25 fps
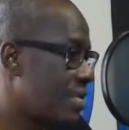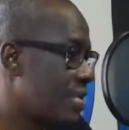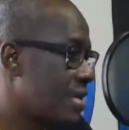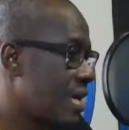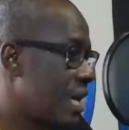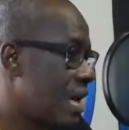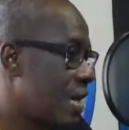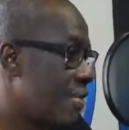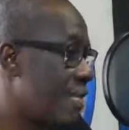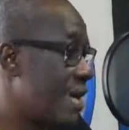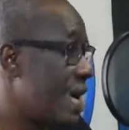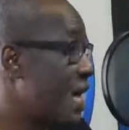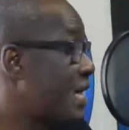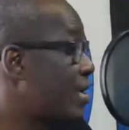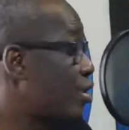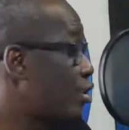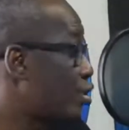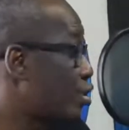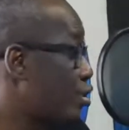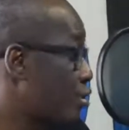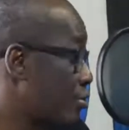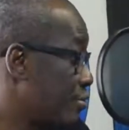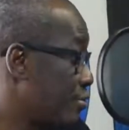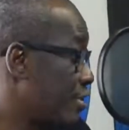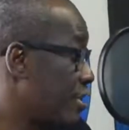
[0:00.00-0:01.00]
our ad
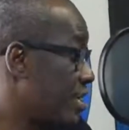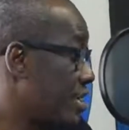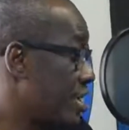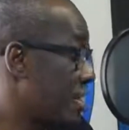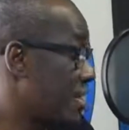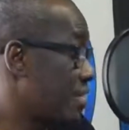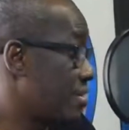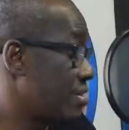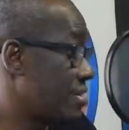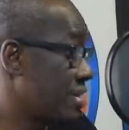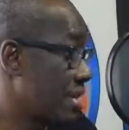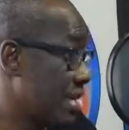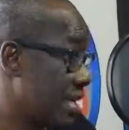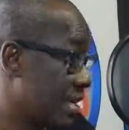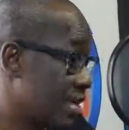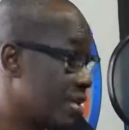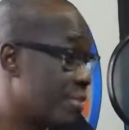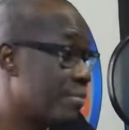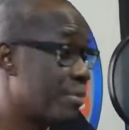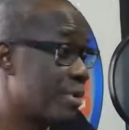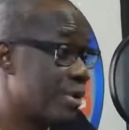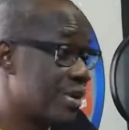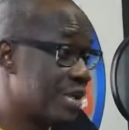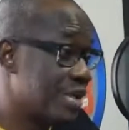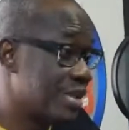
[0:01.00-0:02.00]
hoc officials in the
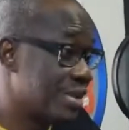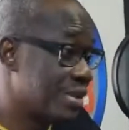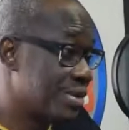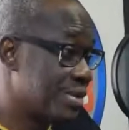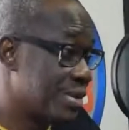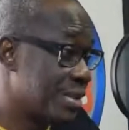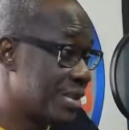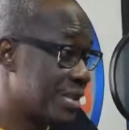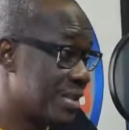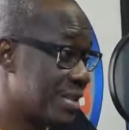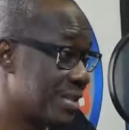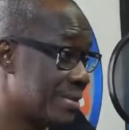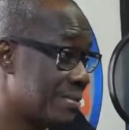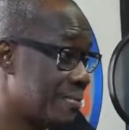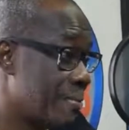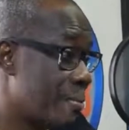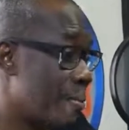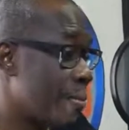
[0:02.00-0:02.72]
polling units.